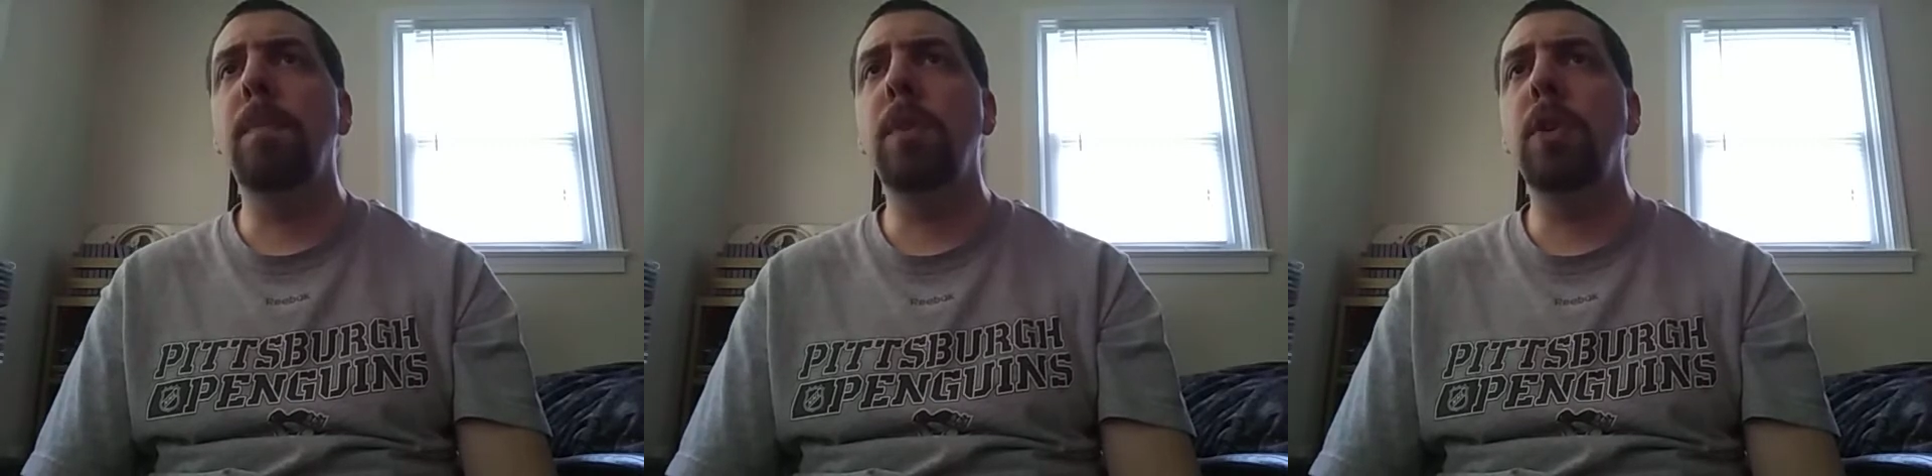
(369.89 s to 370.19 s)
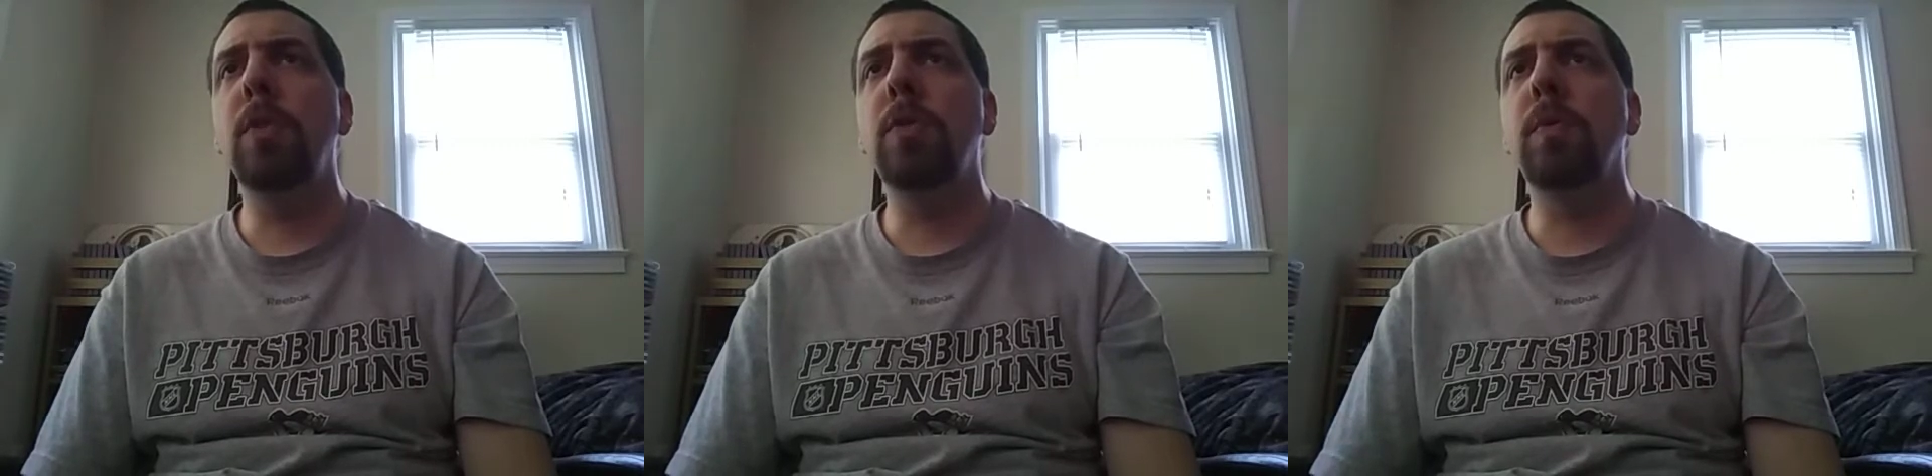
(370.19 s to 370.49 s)

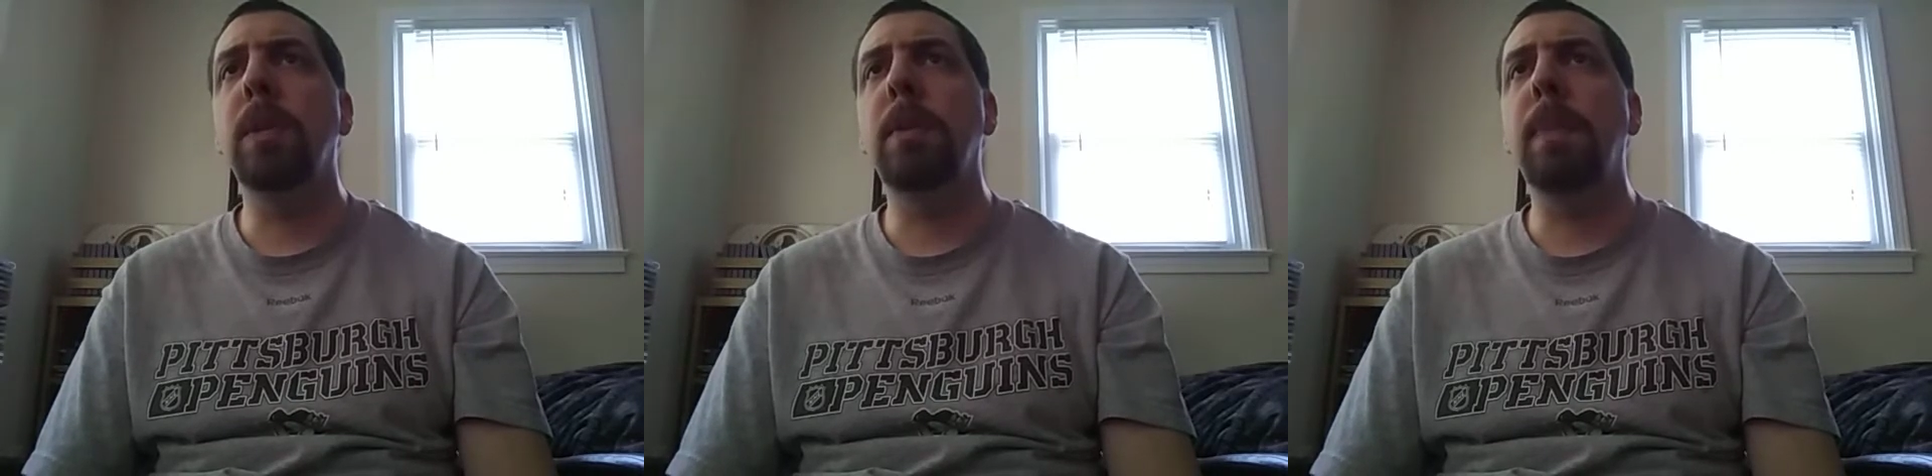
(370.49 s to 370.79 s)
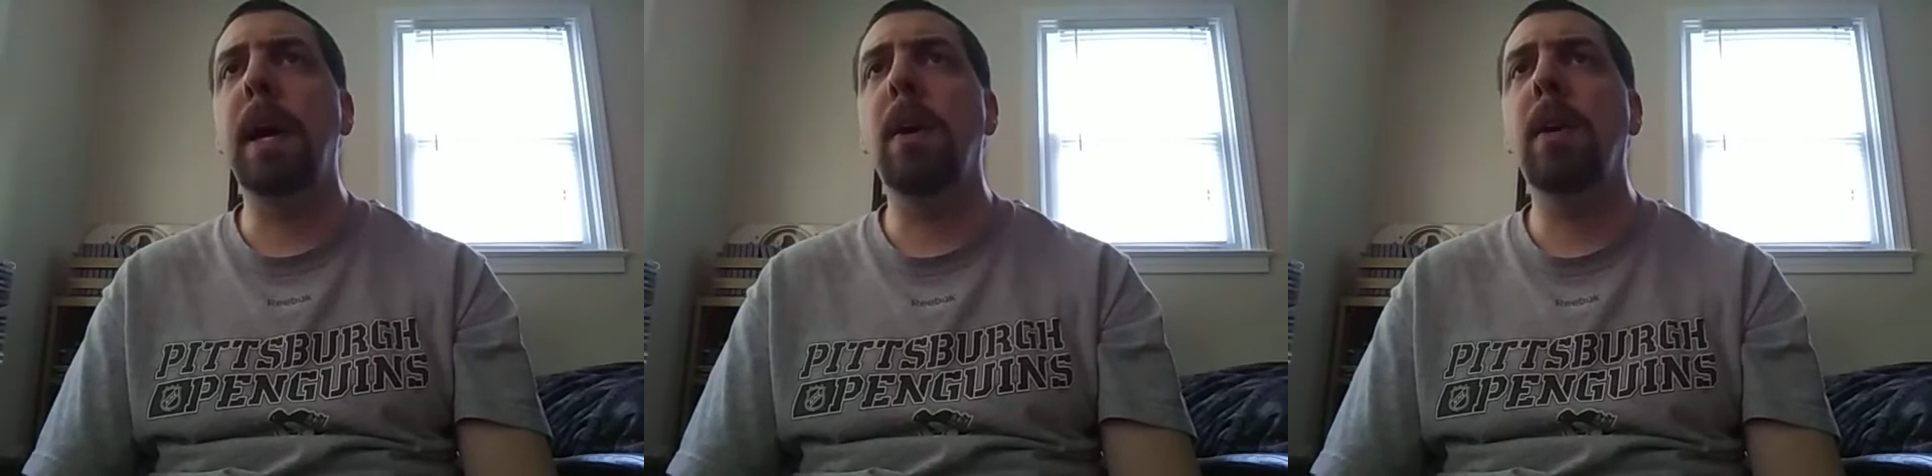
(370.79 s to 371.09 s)
used with the
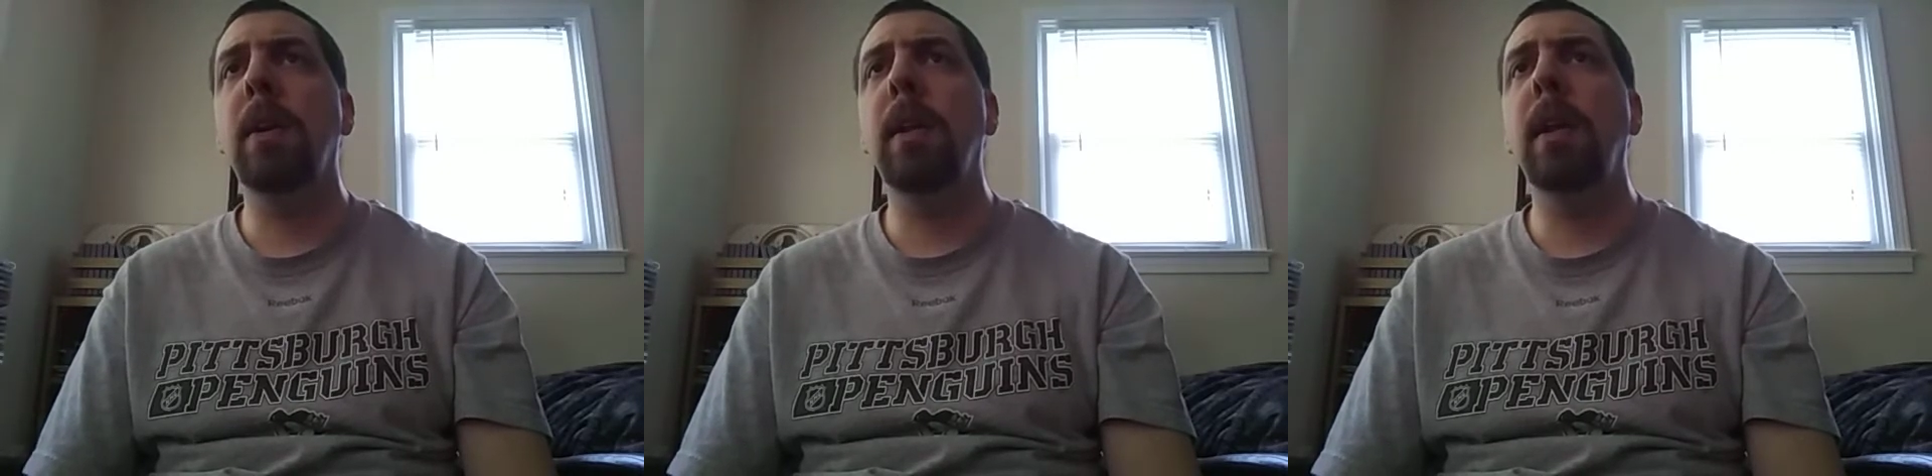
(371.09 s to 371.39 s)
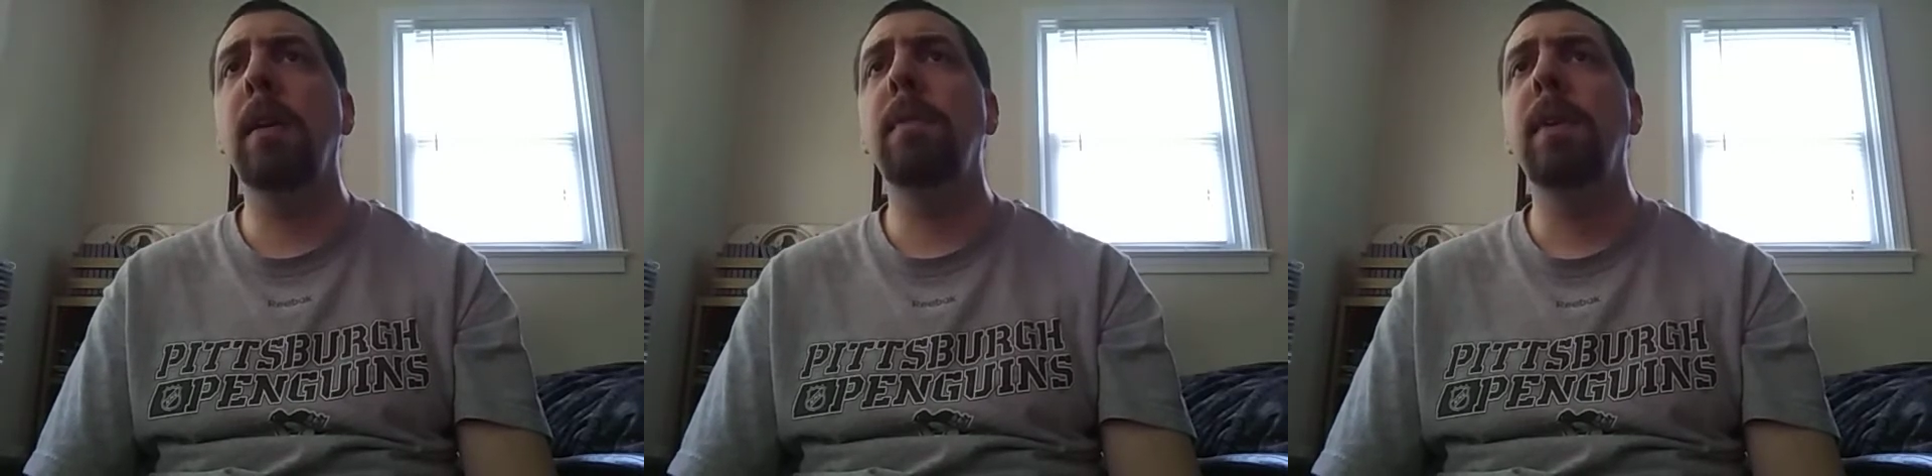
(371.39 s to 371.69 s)
Power
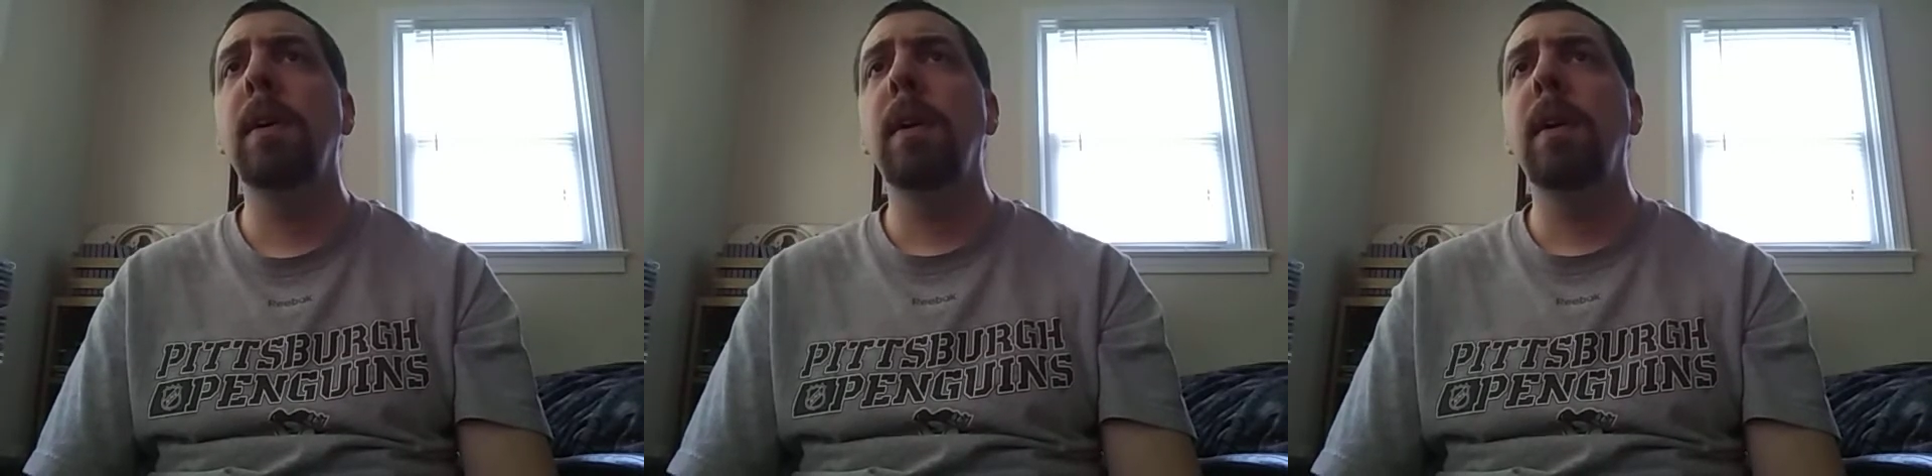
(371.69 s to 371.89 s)
Glove.